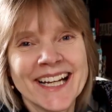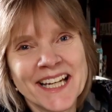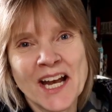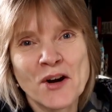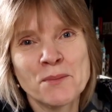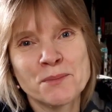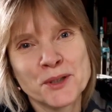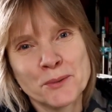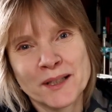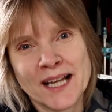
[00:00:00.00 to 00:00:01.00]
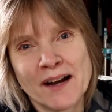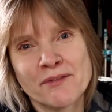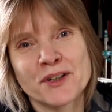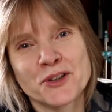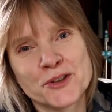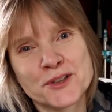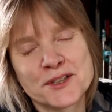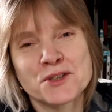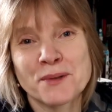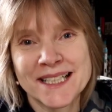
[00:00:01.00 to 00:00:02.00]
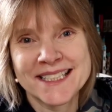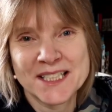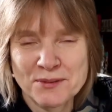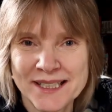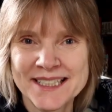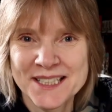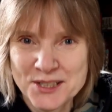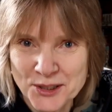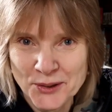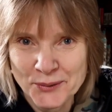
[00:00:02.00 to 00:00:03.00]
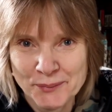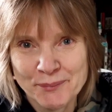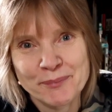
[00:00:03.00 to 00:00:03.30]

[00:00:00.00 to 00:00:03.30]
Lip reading: and I hope you will have a good 2022.